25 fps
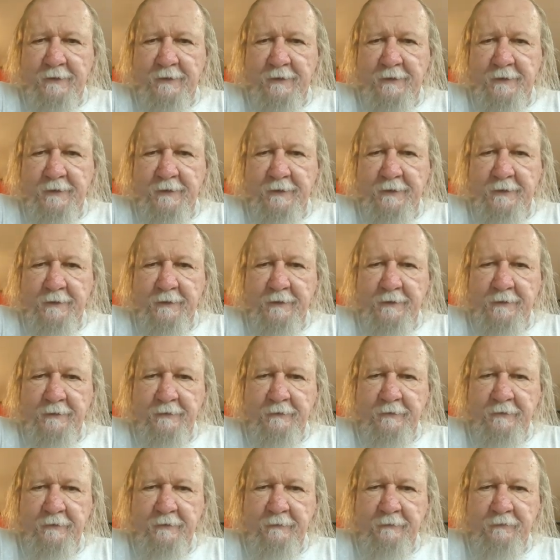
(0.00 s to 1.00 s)

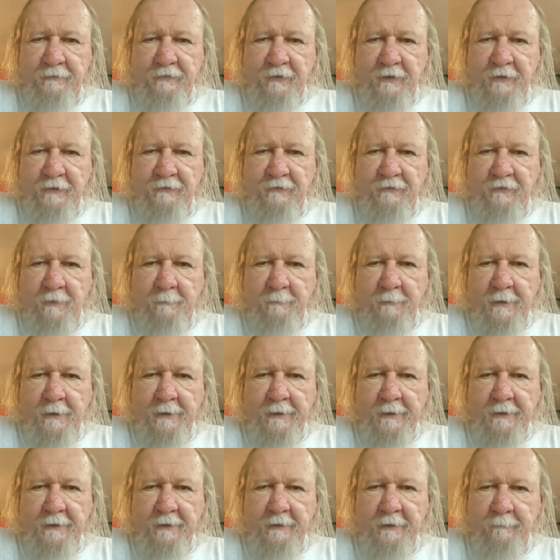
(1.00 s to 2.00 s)
and you've seen
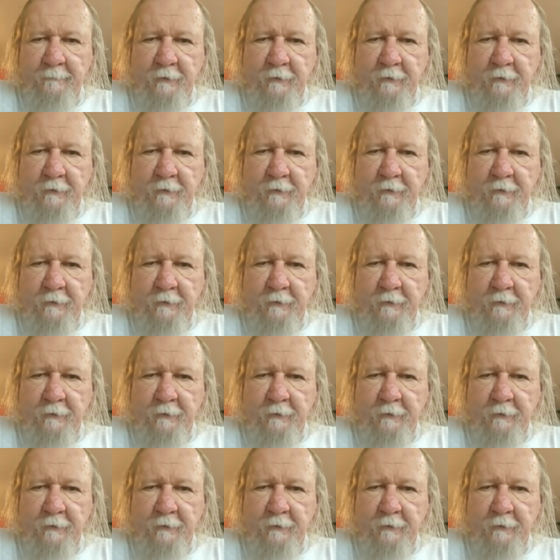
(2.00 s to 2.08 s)
somebody,